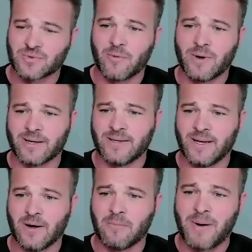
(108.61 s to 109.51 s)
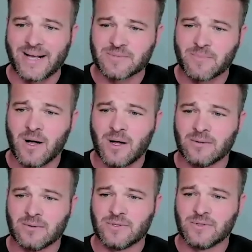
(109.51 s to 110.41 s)
We want to, bite
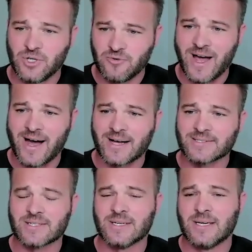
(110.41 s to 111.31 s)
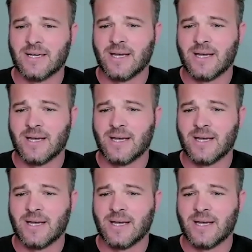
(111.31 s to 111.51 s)
small, chew fast.